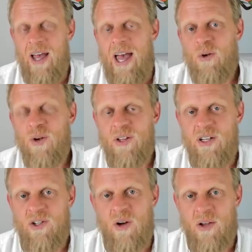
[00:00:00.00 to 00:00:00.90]
How quickly
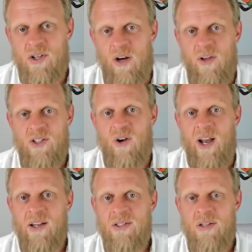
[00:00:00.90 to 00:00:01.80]
do trucks go up those
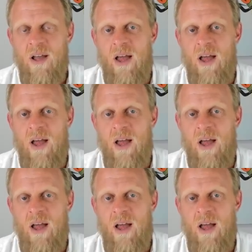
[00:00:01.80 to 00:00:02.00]
gradients?